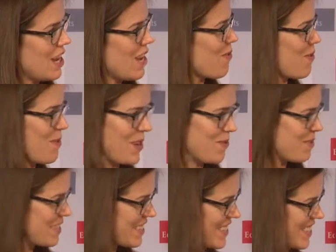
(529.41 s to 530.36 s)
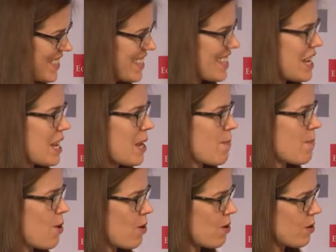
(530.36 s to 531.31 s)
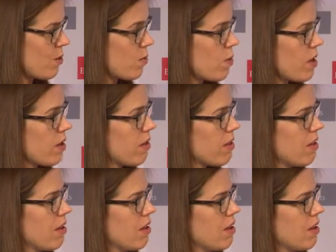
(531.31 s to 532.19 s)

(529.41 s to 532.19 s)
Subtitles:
for many reasons, in part with